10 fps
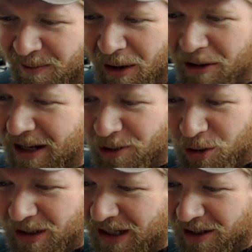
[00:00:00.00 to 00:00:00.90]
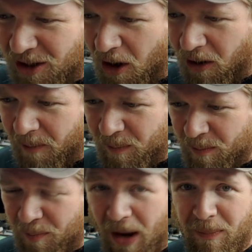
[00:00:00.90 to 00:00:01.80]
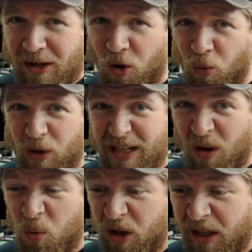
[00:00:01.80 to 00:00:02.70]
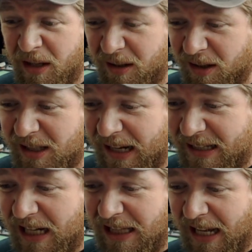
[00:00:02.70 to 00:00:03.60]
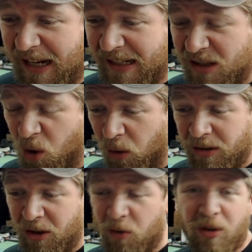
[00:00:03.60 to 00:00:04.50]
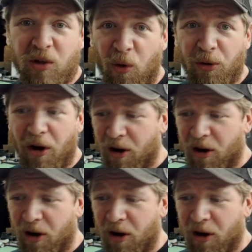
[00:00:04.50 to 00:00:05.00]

Very interesting guitar. It might be Carina wood. It looks like it's got that nice gold look with gold